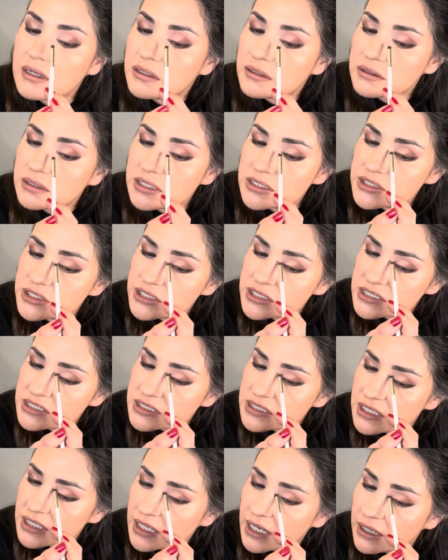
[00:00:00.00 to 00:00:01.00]
Let's just
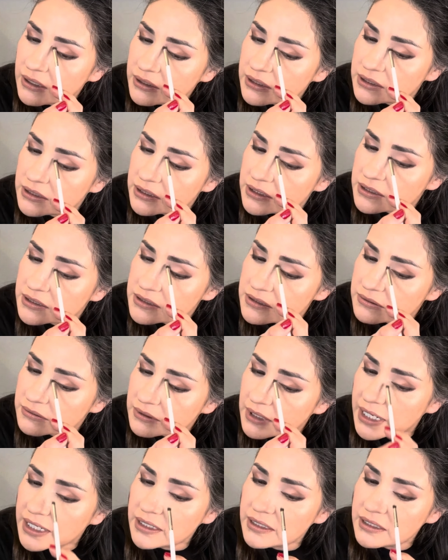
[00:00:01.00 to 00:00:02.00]
see how it looks
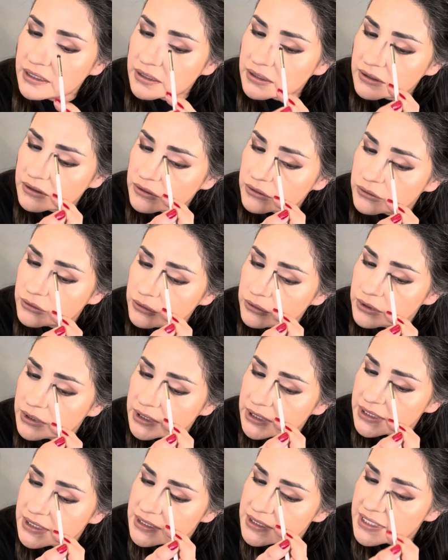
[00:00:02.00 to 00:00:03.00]
right here. Ooh, it
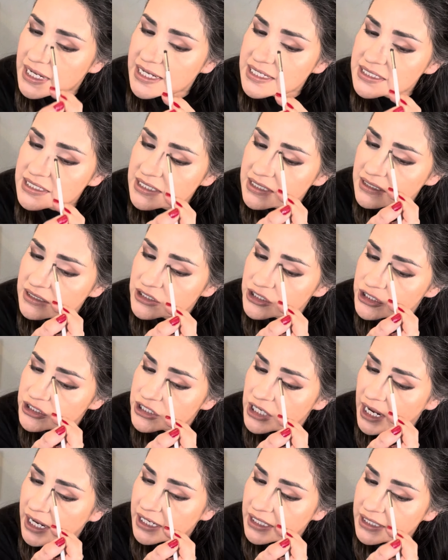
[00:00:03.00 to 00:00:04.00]
is nice and
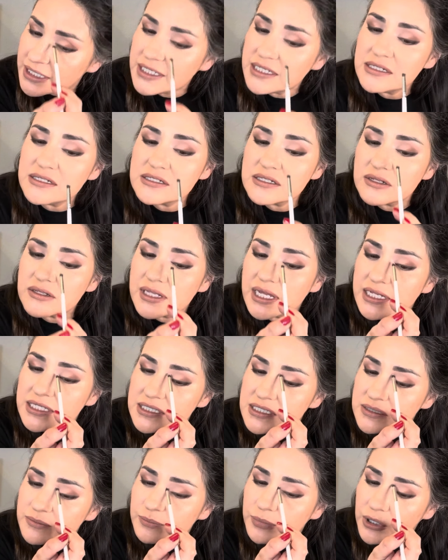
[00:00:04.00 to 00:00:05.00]
shiny, so
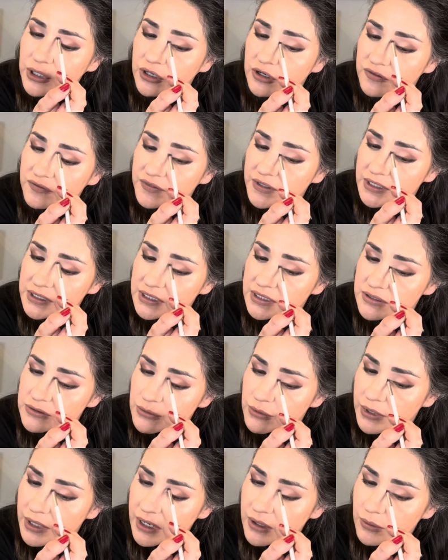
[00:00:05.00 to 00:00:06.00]
that's perfect. That's
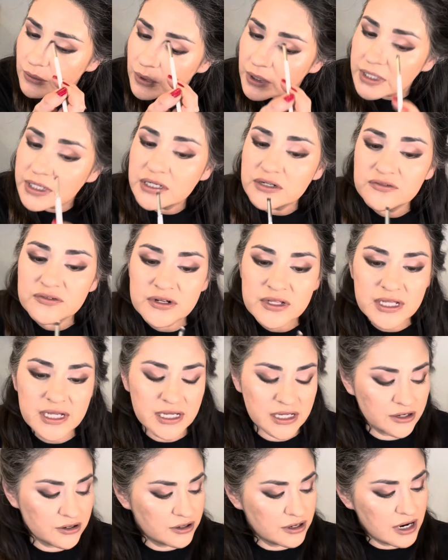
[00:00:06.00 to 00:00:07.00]
what I wanted for the
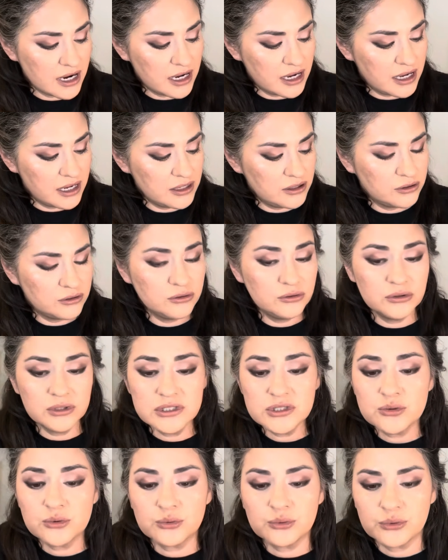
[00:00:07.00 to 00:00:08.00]
inner eye. Ooh,
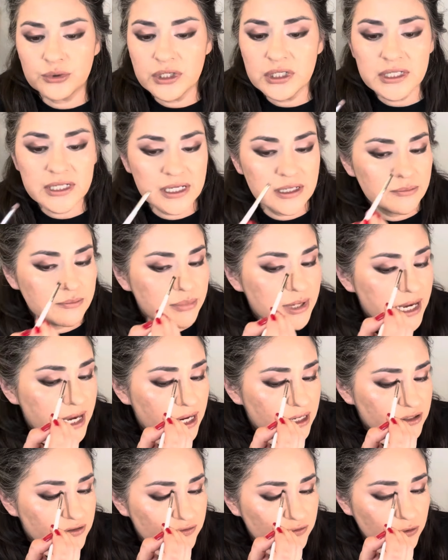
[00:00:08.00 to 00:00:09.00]
it's really
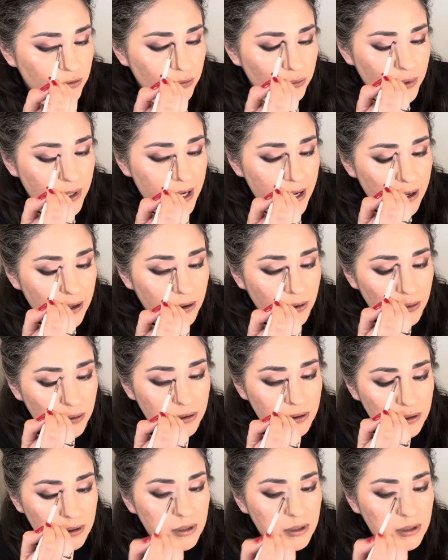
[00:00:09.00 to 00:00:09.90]
impactful. Wow.